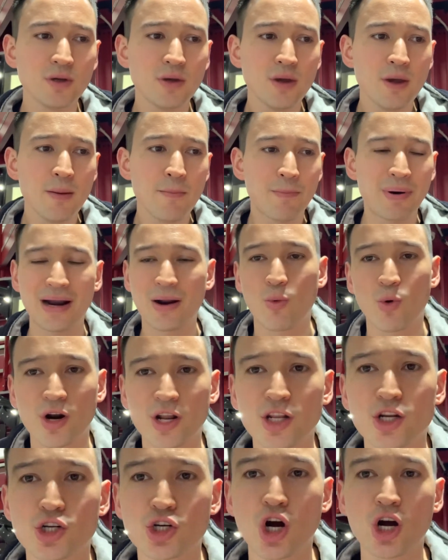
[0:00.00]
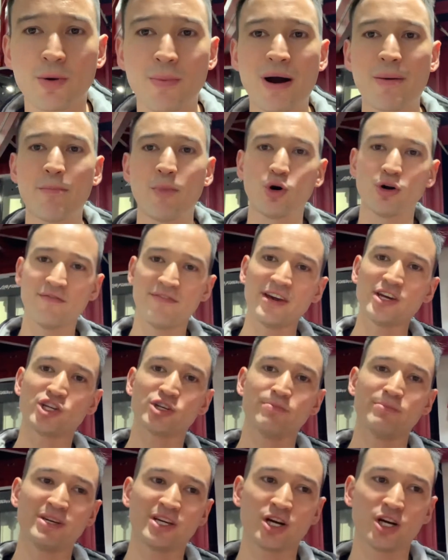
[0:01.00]
But I wanted to talk about motivation
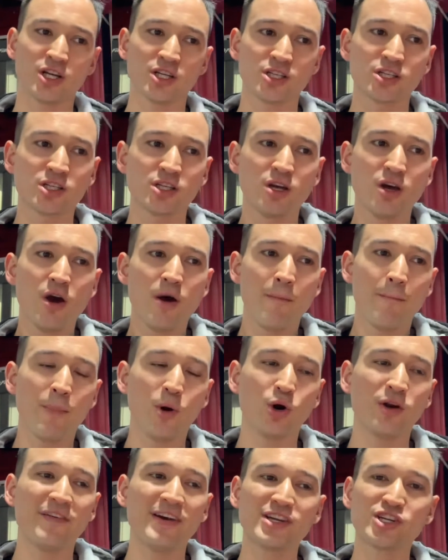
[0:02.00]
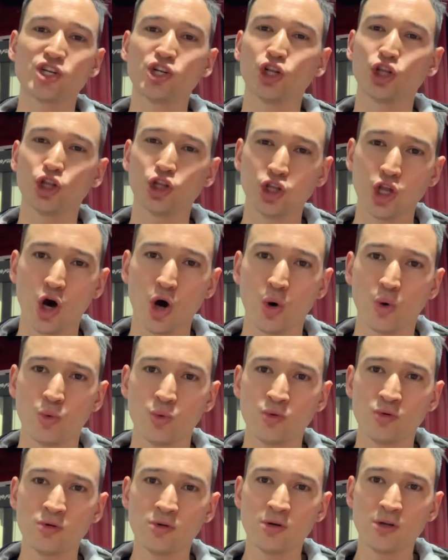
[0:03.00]
because motivation
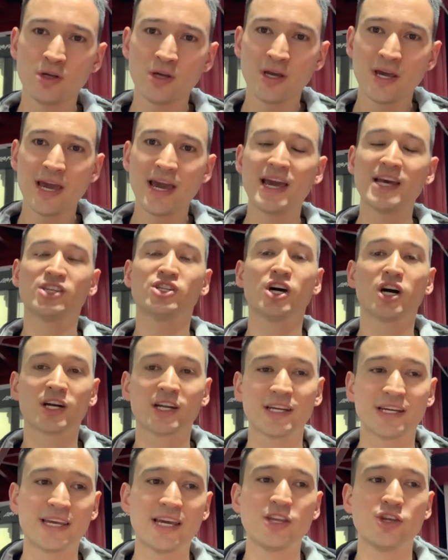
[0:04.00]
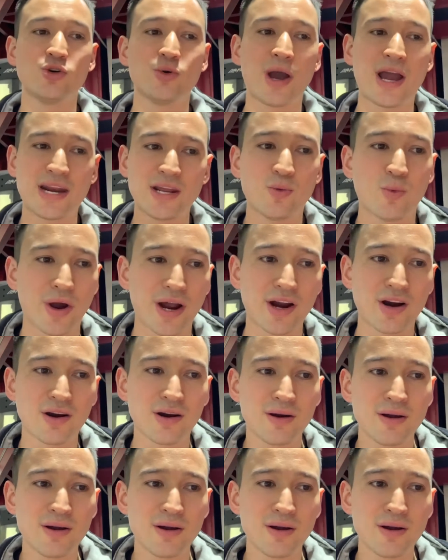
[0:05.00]
alone is not going to get you anywhere.